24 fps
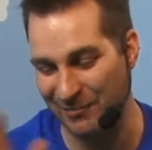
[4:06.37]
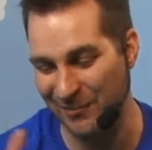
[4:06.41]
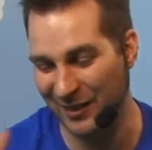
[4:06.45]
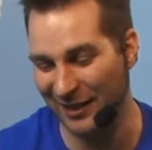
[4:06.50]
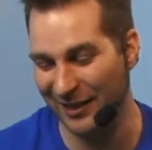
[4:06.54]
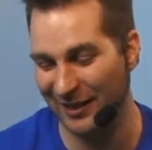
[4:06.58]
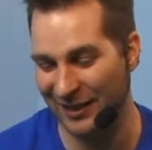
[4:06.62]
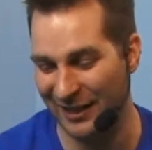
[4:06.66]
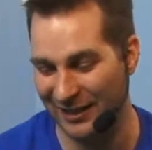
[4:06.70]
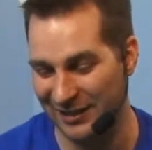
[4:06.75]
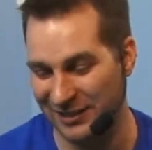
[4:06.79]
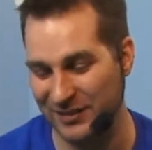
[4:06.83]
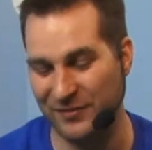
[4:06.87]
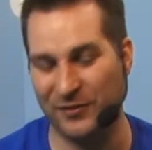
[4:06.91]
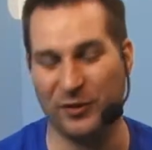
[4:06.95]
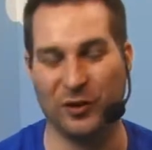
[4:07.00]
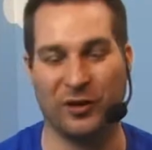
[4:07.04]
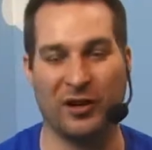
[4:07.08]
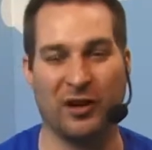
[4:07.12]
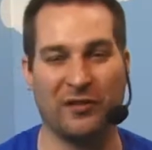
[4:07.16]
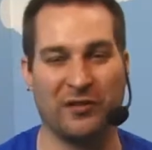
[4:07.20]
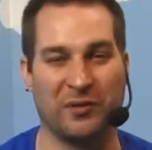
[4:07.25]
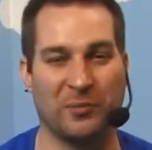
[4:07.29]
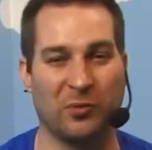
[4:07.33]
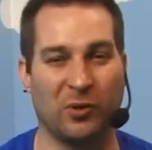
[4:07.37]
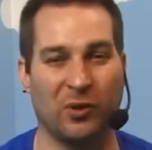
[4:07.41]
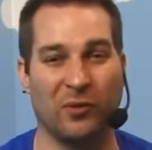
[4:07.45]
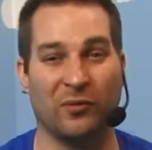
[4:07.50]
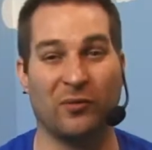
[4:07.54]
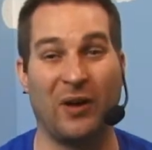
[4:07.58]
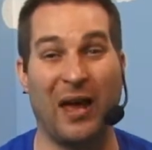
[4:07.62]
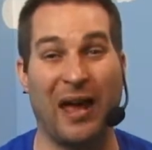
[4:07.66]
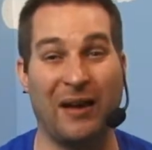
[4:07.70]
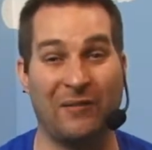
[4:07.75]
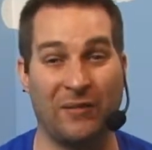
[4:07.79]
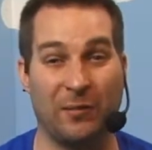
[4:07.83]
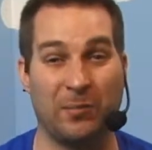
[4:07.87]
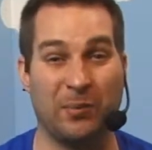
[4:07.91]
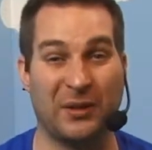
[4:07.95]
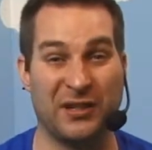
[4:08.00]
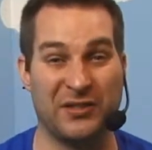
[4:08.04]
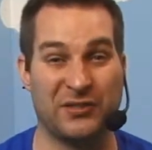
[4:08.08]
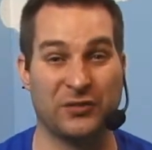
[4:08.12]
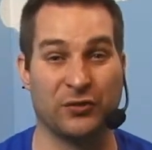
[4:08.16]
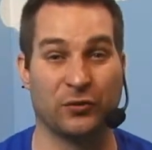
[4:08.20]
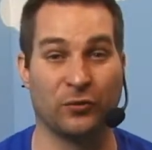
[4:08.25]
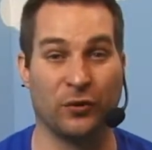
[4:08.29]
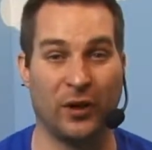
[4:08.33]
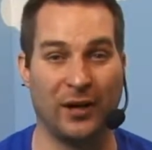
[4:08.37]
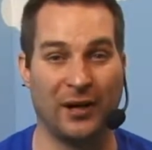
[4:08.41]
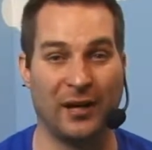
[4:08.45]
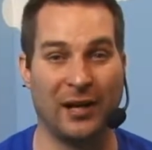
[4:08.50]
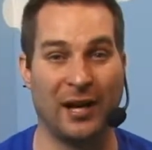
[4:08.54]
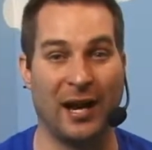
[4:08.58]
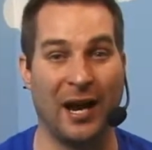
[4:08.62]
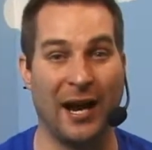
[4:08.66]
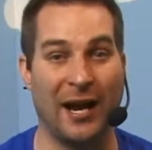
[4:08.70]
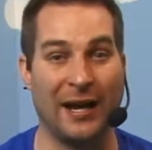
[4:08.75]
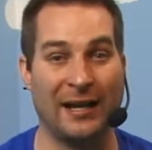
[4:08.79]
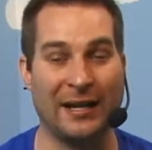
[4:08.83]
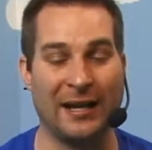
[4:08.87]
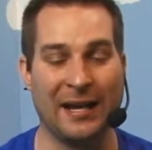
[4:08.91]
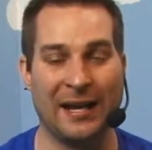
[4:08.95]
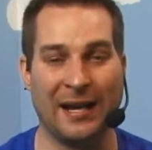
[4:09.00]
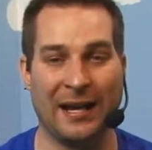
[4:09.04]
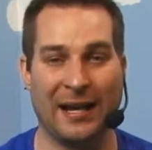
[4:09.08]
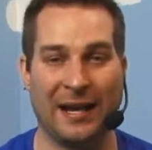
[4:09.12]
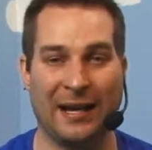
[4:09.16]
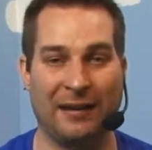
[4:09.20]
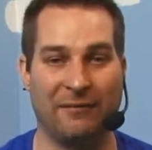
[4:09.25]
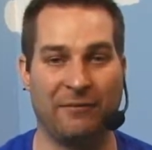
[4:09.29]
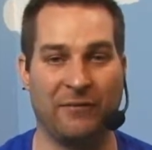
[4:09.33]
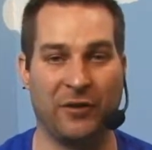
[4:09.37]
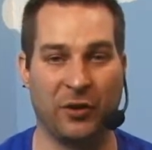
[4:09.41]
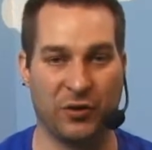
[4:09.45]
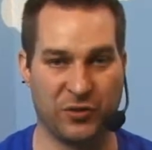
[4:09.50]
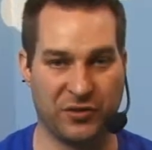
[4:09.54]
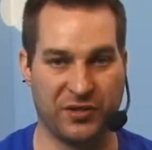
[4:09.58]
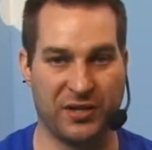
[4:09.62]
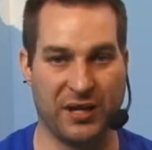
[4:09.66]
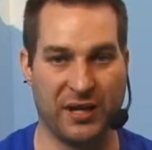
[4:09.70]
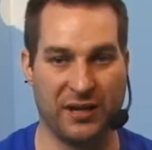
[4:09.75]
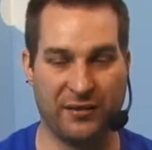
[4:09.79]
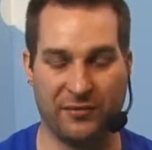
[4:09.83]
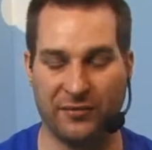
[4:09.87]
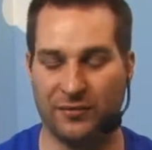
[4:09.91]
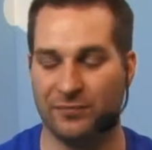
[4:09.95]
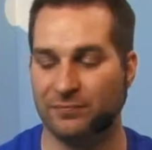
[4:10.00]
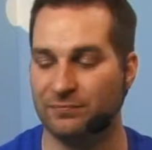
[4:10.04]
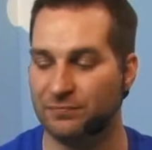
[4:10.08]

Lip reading: they can actually feel comfortable and have a place to run and hide and feel safe.